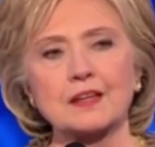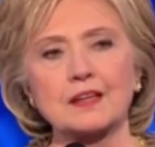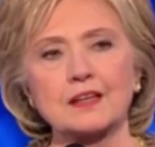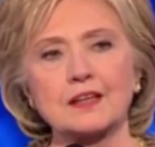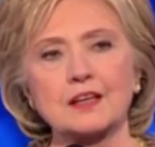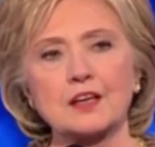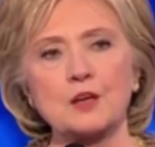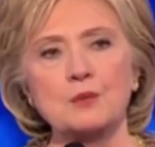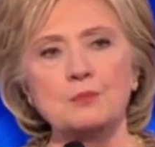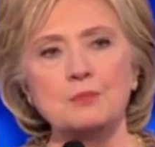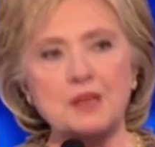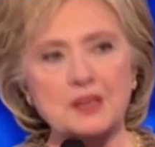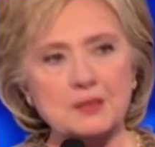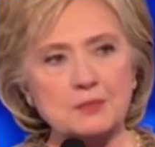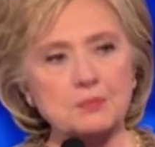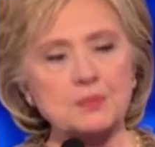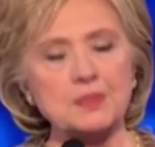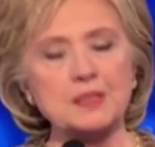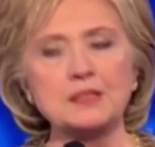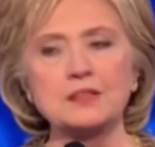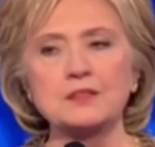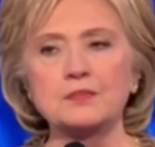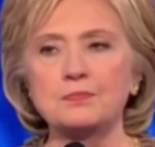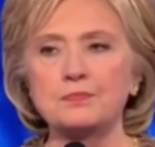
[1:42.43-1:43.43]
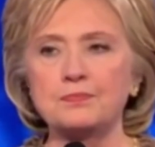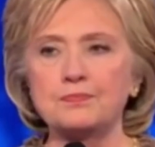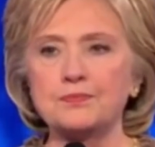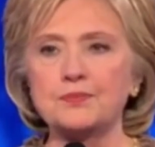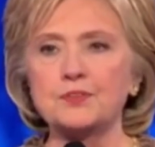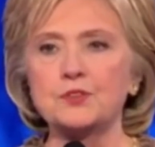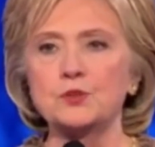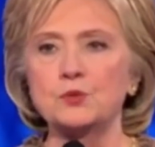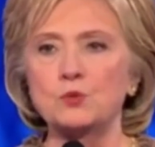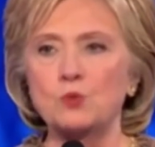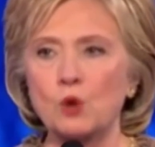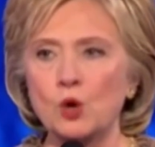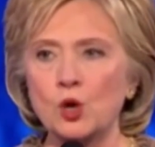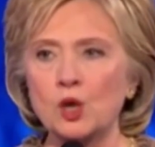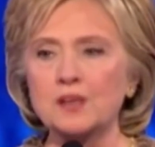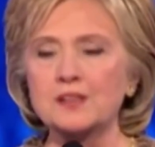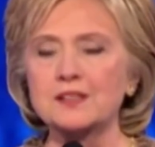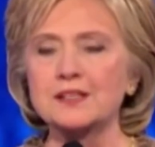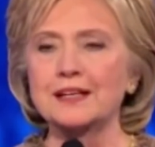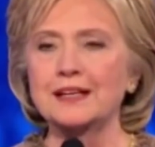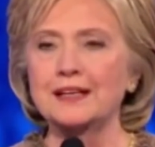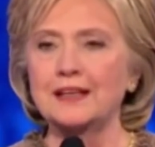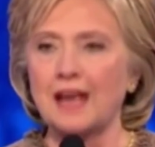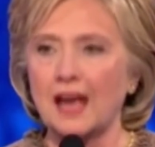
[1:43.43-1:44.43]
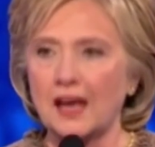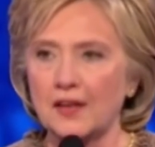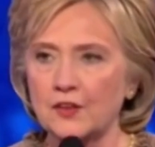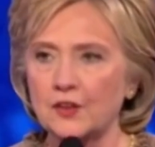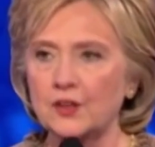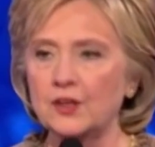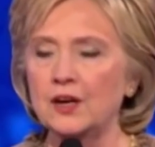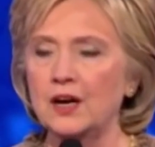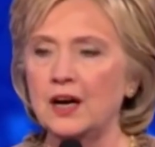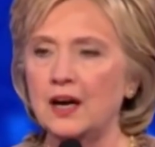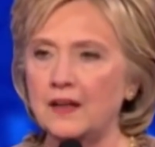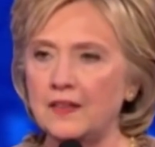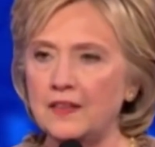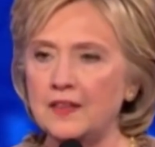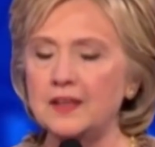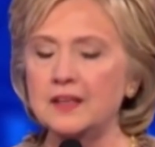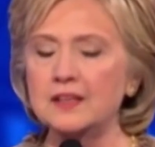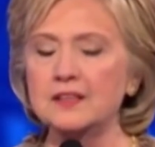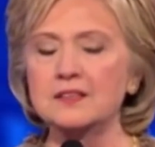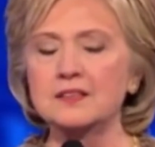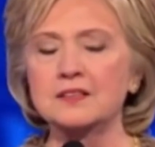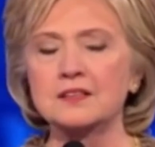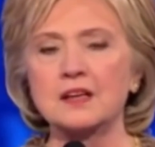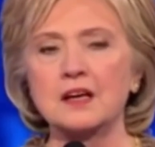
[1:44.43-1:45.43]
commitment to work together on this.